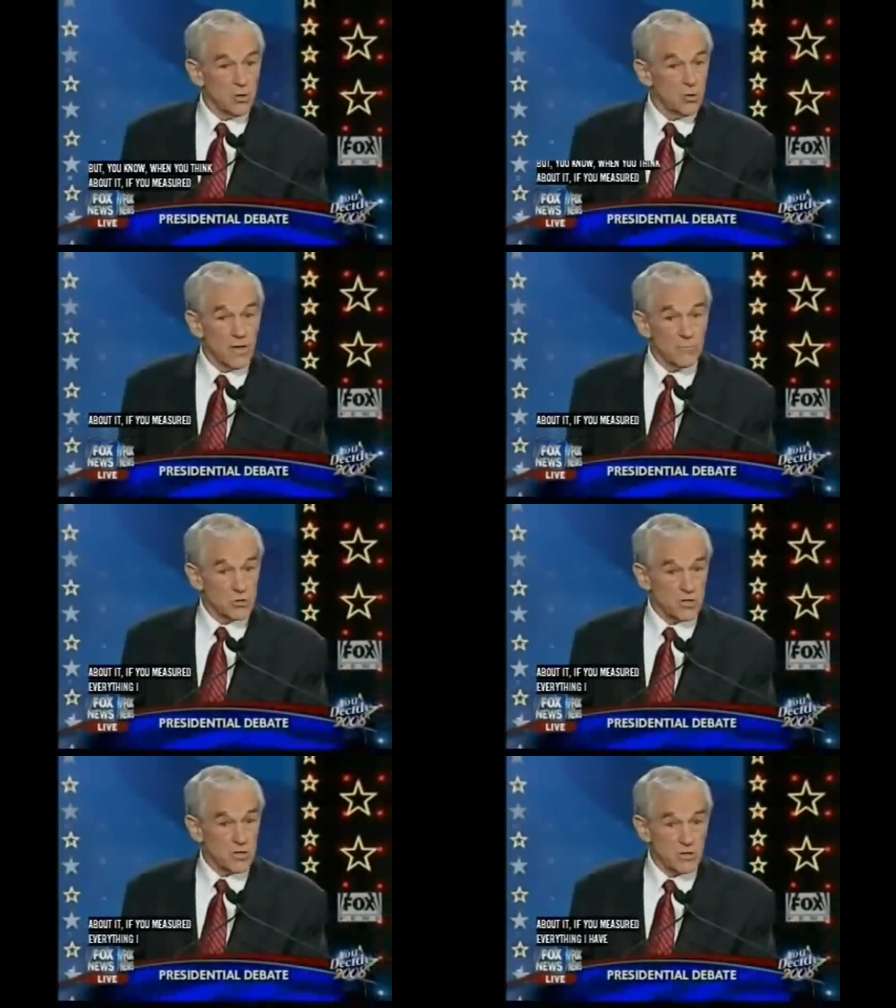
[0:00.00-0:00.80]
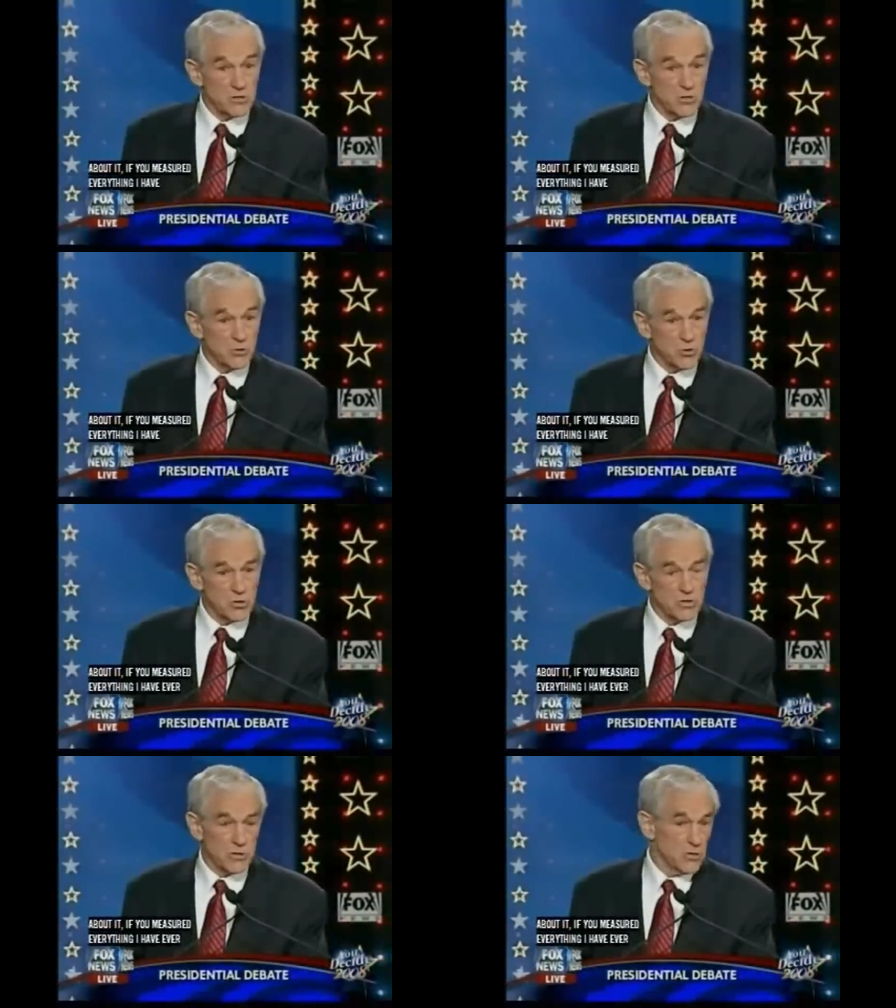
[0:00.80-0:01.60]
you know, I'm a strict
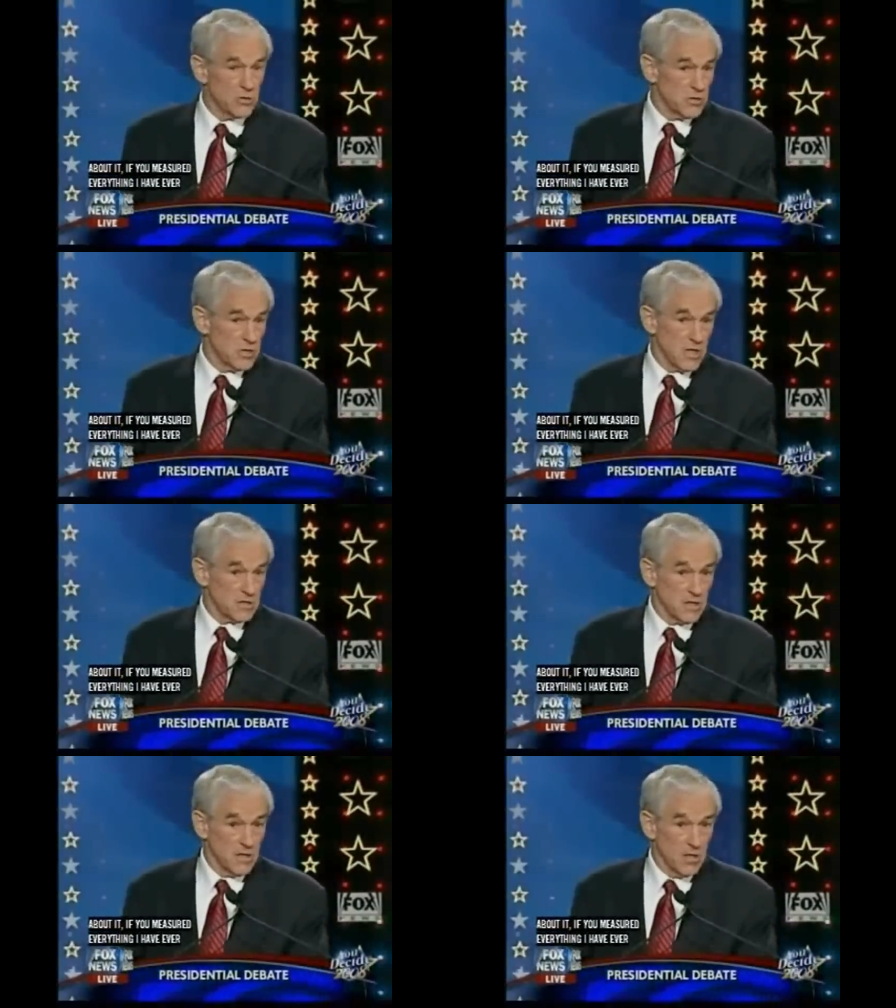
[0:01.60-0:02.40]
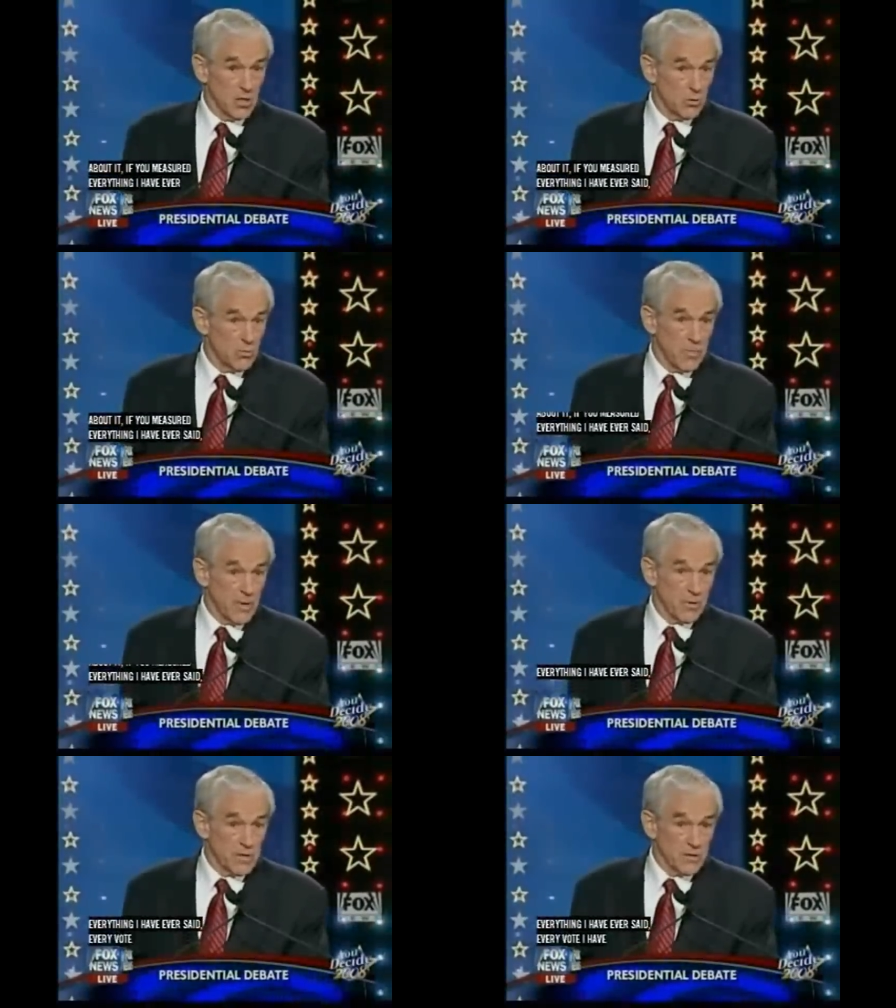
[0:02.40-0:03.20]
constitutionalist. Are you suggesting the
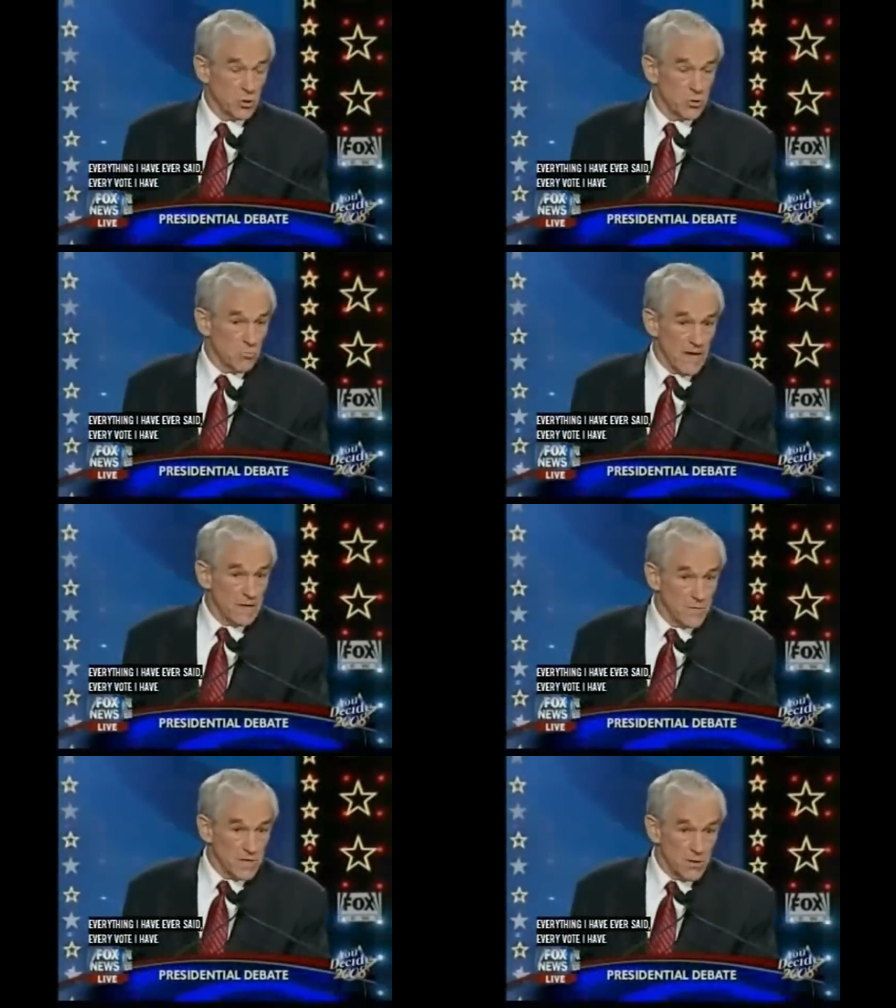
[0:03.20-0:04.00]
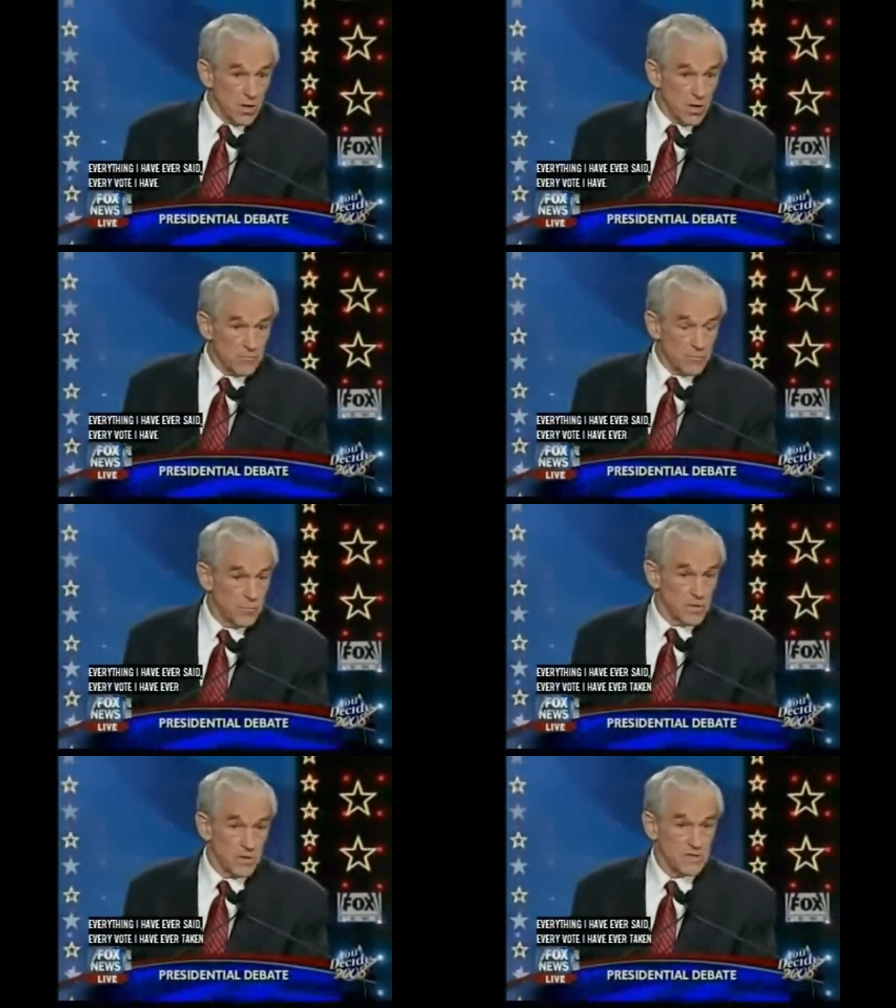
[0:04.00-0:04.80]
Republicans should write me
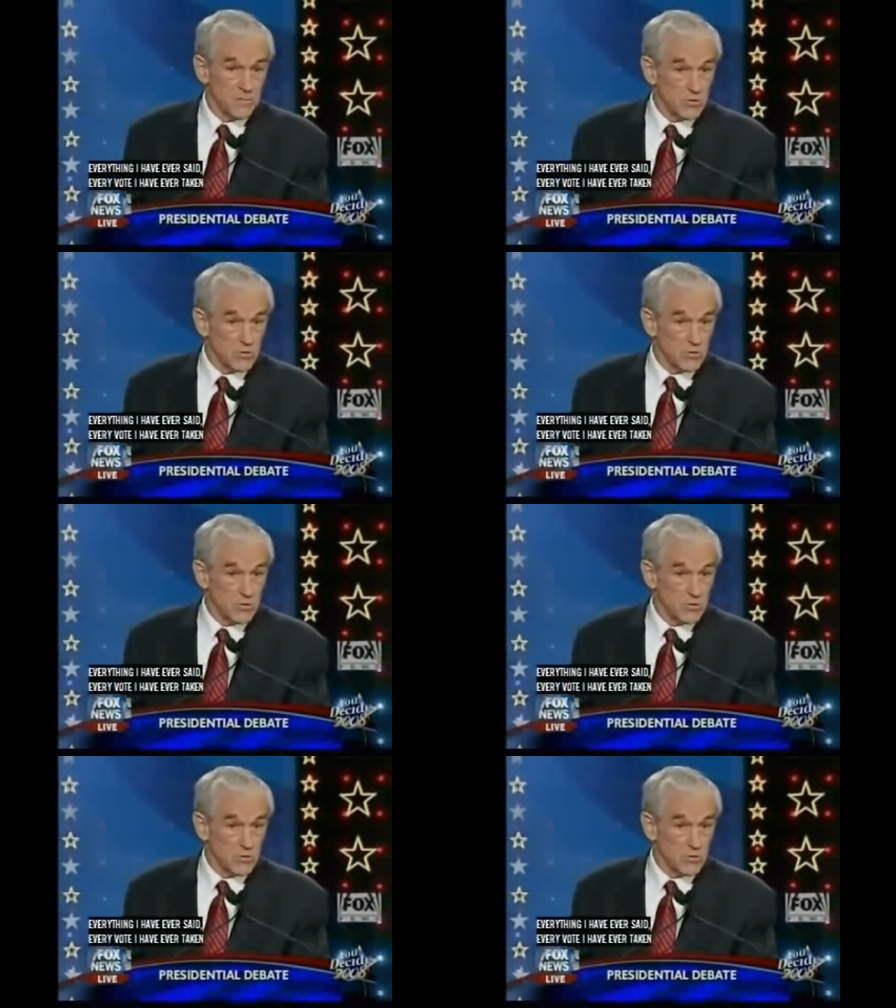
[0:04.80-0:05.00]
off because